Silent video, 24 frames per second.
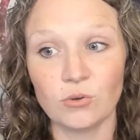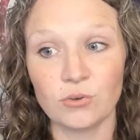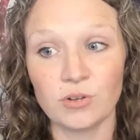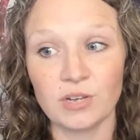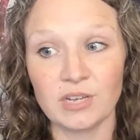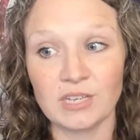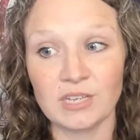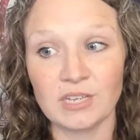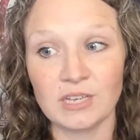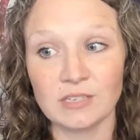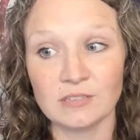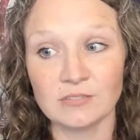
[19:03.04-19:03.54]

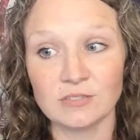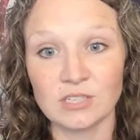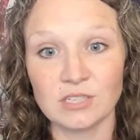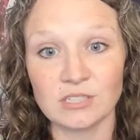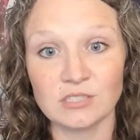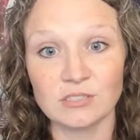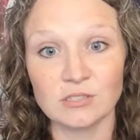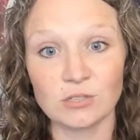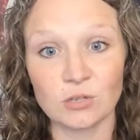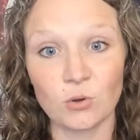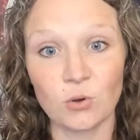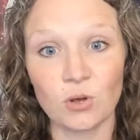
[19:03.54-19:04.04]
it gives us
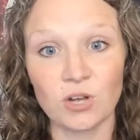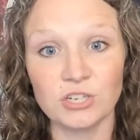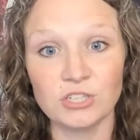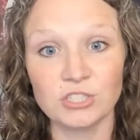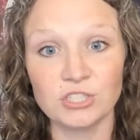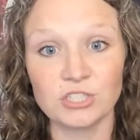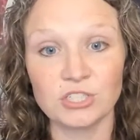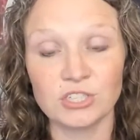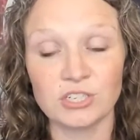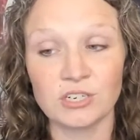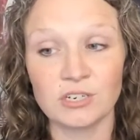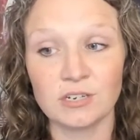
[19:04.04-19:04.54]
the
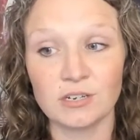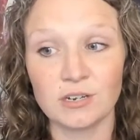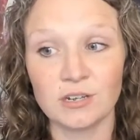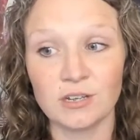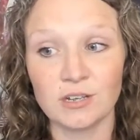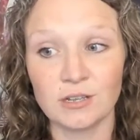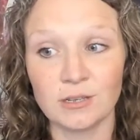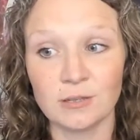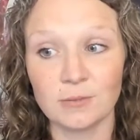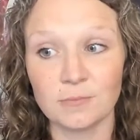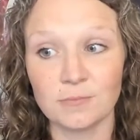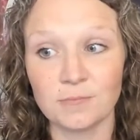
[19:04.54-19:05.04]
question
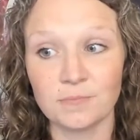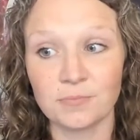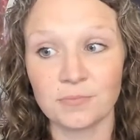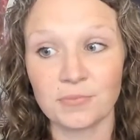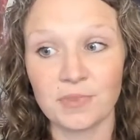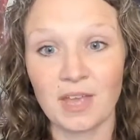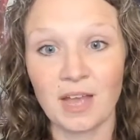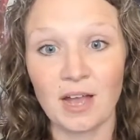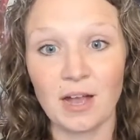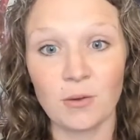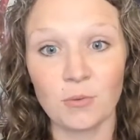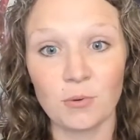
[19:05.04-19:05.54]
um,
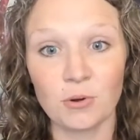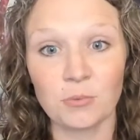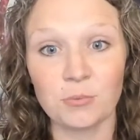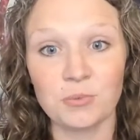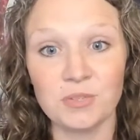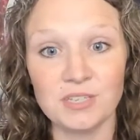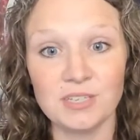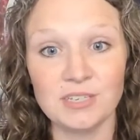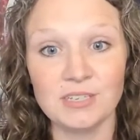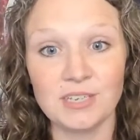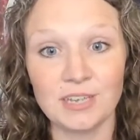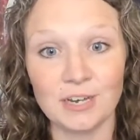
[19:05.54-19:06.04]
how are
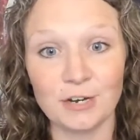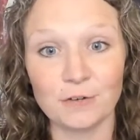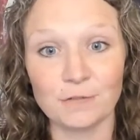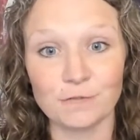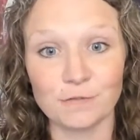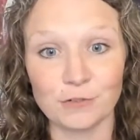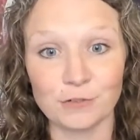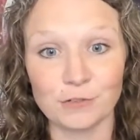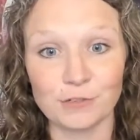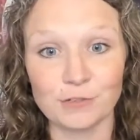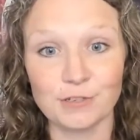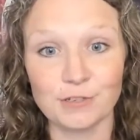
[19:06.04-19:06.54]
we
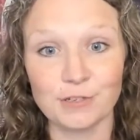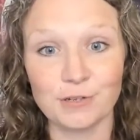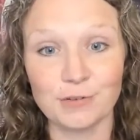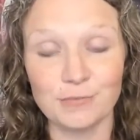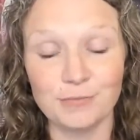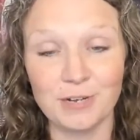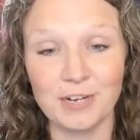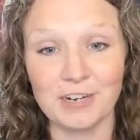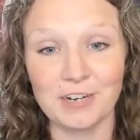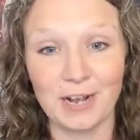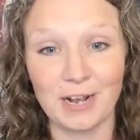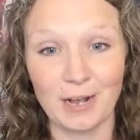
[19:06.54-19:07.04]
careful
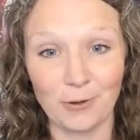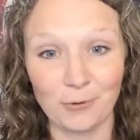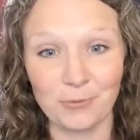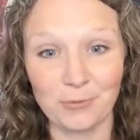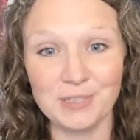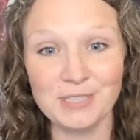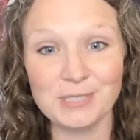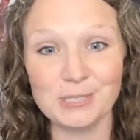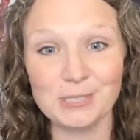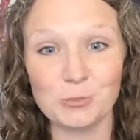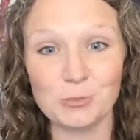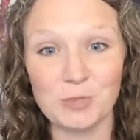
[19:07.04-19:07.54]
about how we
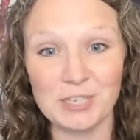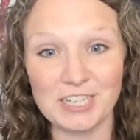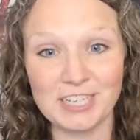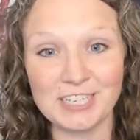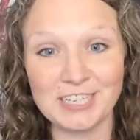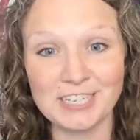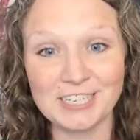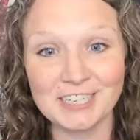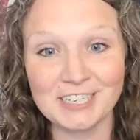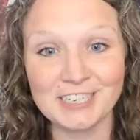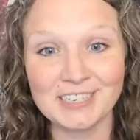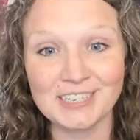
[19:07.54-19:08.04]

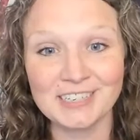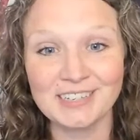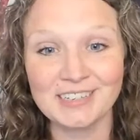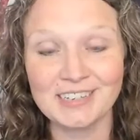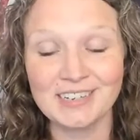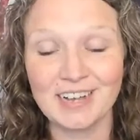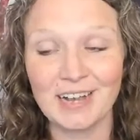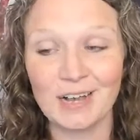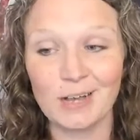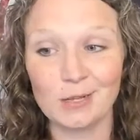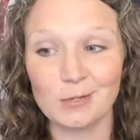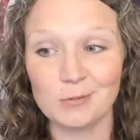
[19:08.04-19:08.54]
speak?
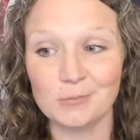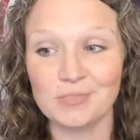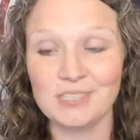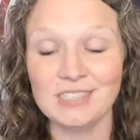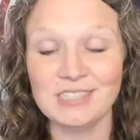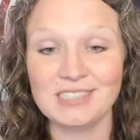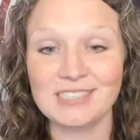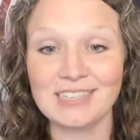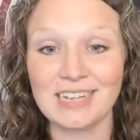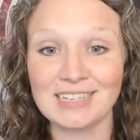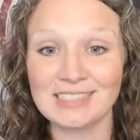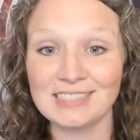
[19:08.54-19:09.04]
Um,
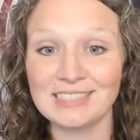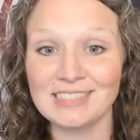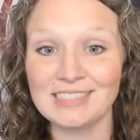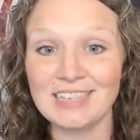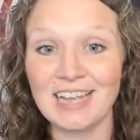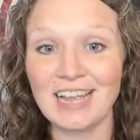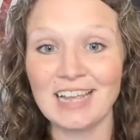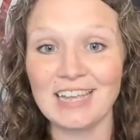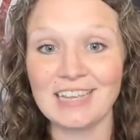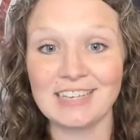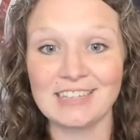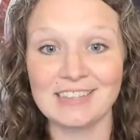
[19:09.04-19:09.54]
he's not
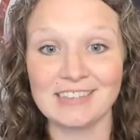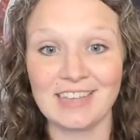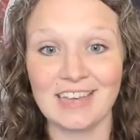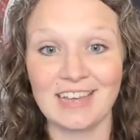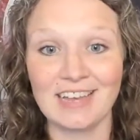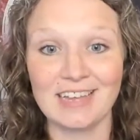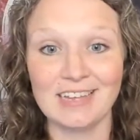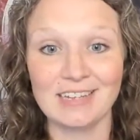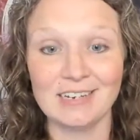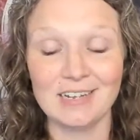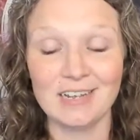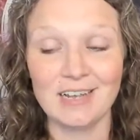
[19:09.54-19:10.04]
saying
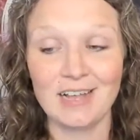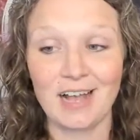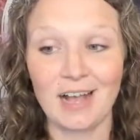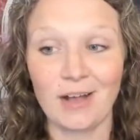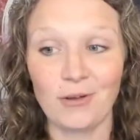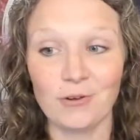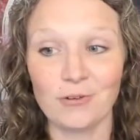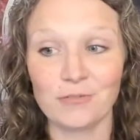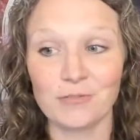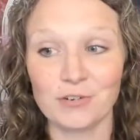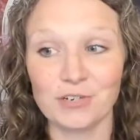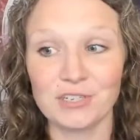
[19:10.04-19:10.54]
that,
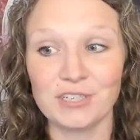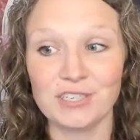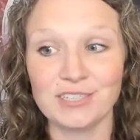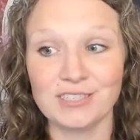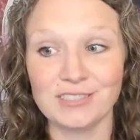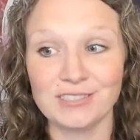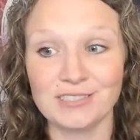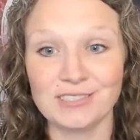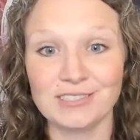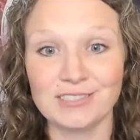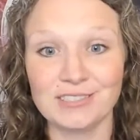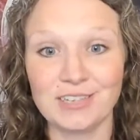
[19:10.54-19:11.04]
however,
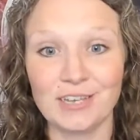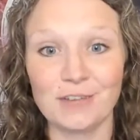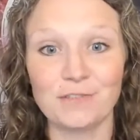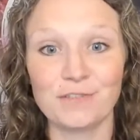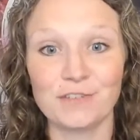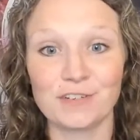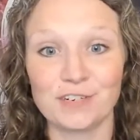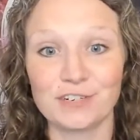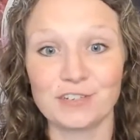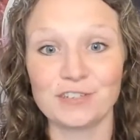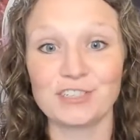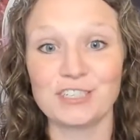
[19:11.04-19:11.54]
he's
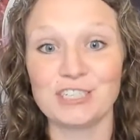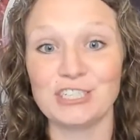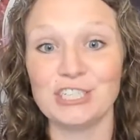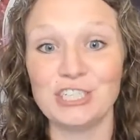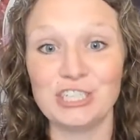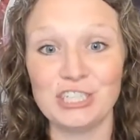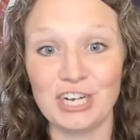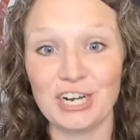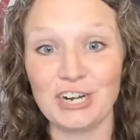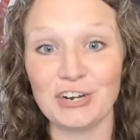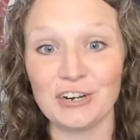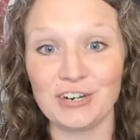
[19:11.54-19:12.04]
definitely
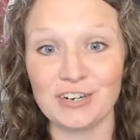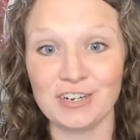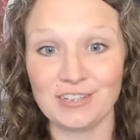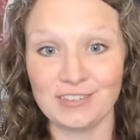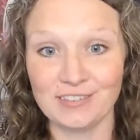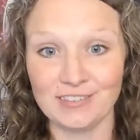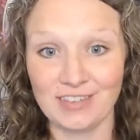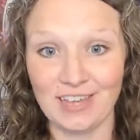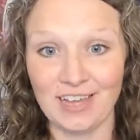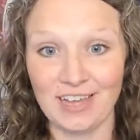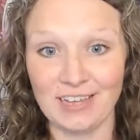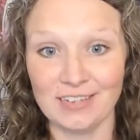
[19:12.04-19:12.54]
sharing
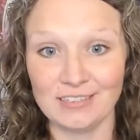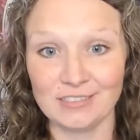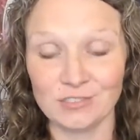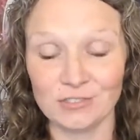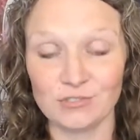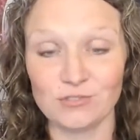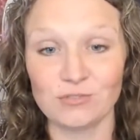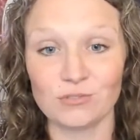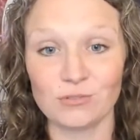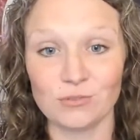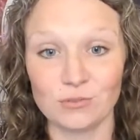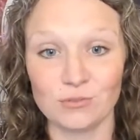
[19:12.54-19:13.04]
that
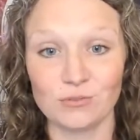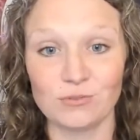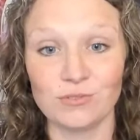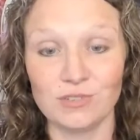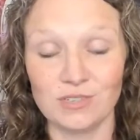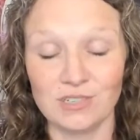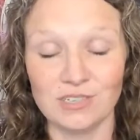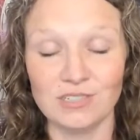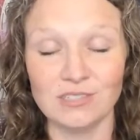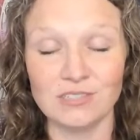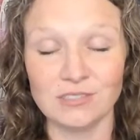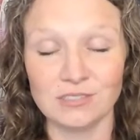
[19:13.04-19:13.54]
through
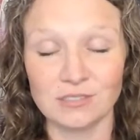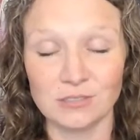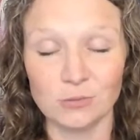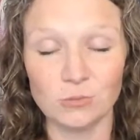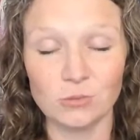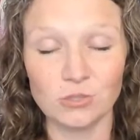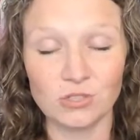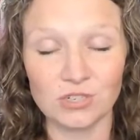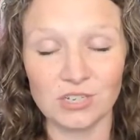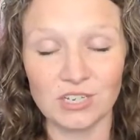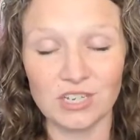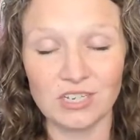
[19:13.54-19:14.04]
his
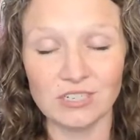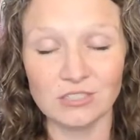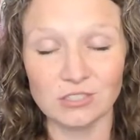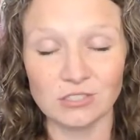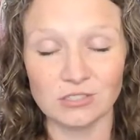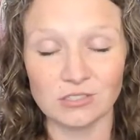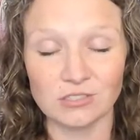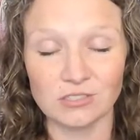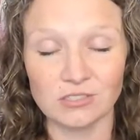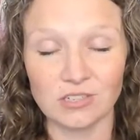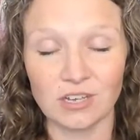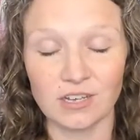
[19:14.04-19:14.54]
communication
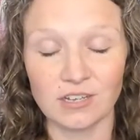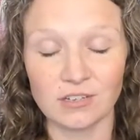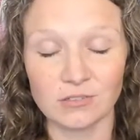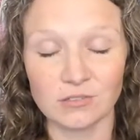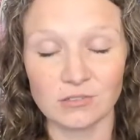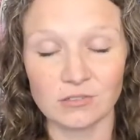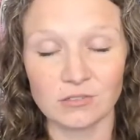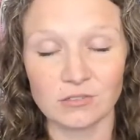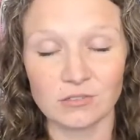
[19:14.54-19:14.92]
style.